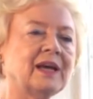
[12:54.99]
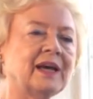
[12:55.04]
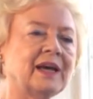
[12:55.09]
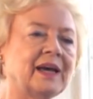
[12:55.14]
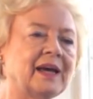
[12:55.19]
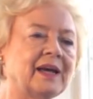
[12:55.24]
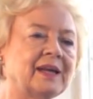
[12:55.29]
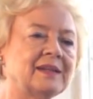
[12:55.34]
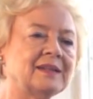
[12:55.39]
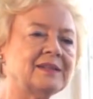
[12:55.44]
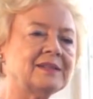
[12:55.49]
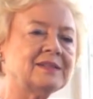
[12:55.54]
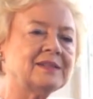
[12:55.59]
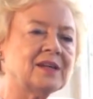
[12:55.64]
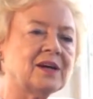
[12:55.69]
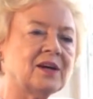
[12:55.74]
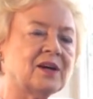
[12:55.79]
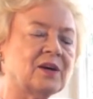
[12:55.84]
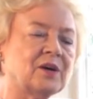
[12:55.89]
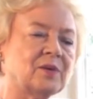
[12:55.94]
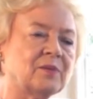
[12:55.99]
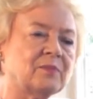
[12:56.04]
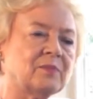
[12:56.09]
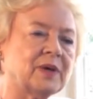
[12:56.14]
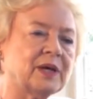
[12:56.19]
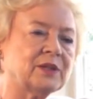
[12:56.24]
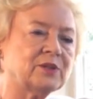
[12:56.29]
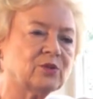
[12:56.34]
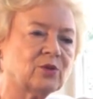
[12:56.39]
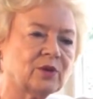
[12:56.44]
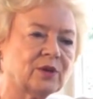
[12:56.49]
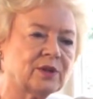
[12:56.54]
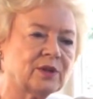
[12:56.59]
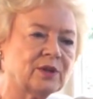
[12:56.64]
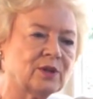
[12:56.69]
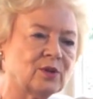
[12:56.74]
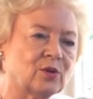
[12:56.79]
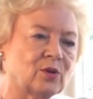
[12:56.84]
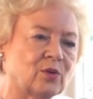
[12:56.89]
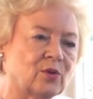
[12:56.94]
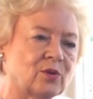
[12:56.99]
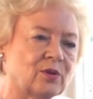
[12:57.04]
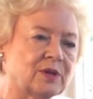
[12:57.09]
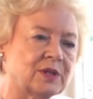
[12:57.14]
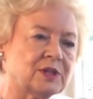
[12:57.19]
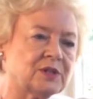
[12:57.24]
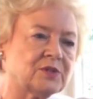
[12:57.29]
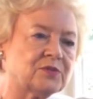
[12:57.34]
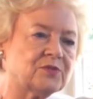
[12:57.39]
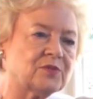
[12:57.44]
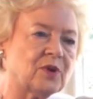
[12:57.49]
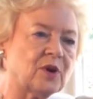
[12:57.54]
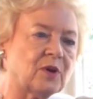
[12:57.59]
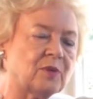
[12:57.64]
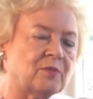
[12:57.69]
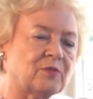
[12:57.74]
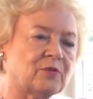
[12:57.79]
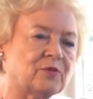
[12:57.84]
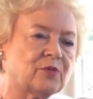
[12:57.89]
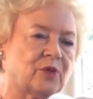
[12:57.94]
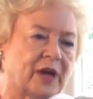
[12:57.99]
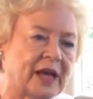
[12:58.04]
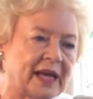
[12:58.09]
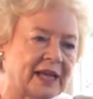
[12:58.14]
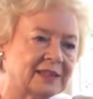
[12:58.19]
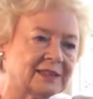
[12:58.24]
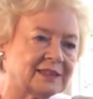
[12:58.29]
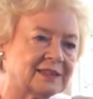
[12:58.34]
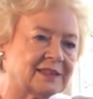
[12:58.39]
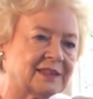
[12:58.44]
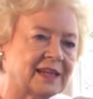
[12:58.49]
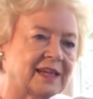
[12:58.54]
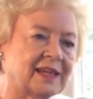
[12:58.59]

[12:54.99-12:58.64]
And my daughter-in-law is from France,